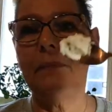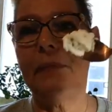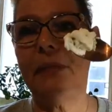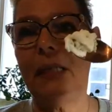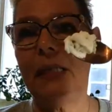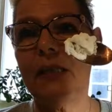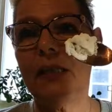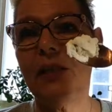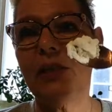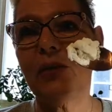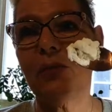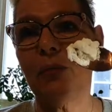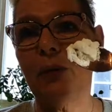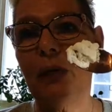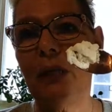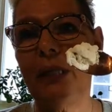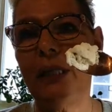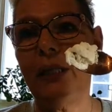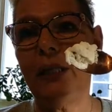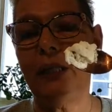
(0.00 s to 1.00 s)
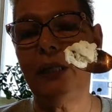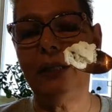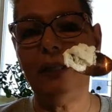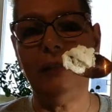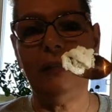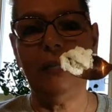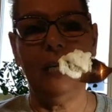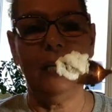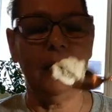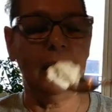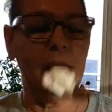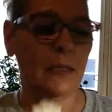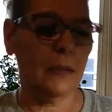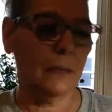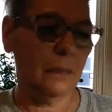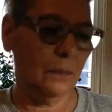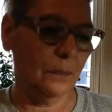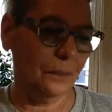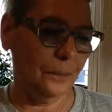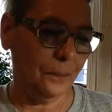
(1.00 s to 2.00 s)
this is really good, you guys.
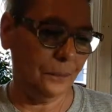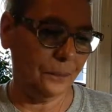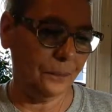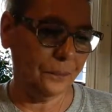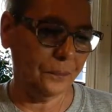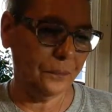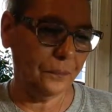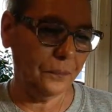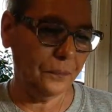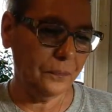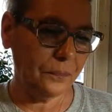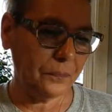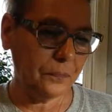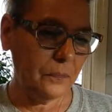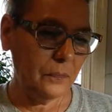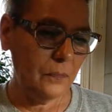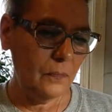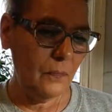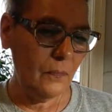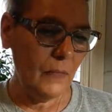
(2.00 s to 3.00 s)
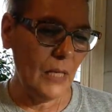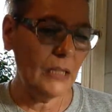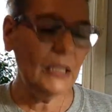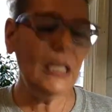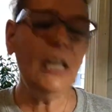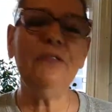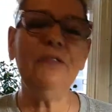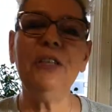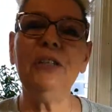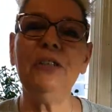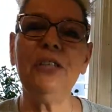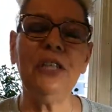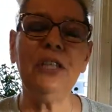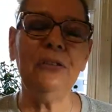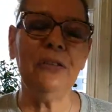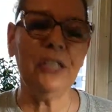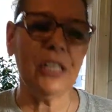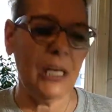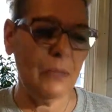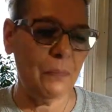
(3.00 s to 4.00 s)
Love you too,
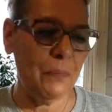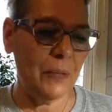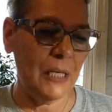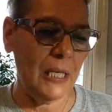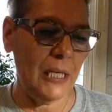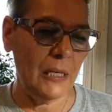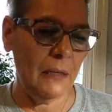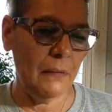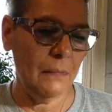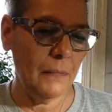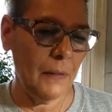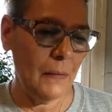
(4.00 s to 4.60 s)
JP.